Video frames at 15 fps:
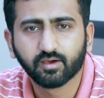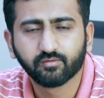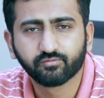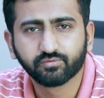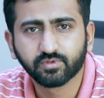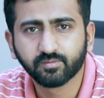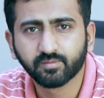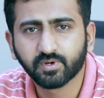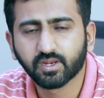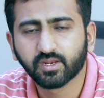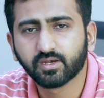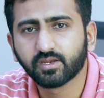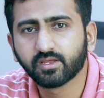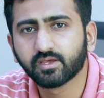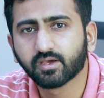
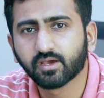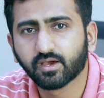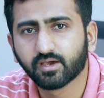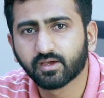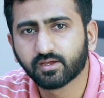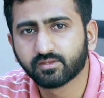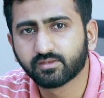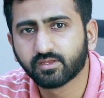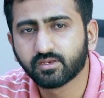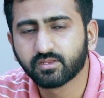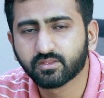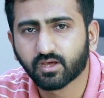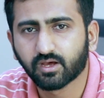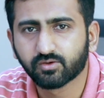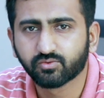Similarly, there
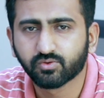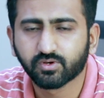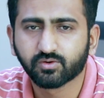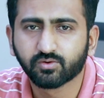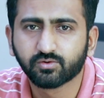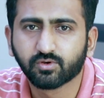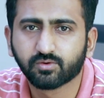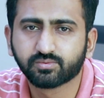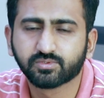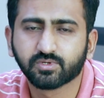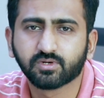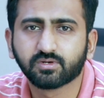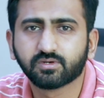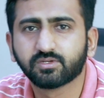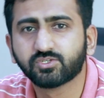is also a good
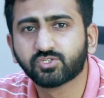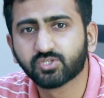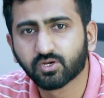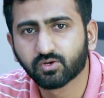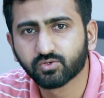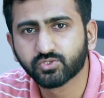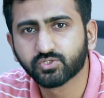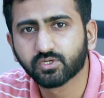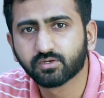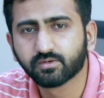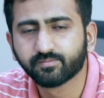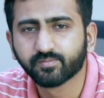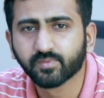option, DigitalOcean.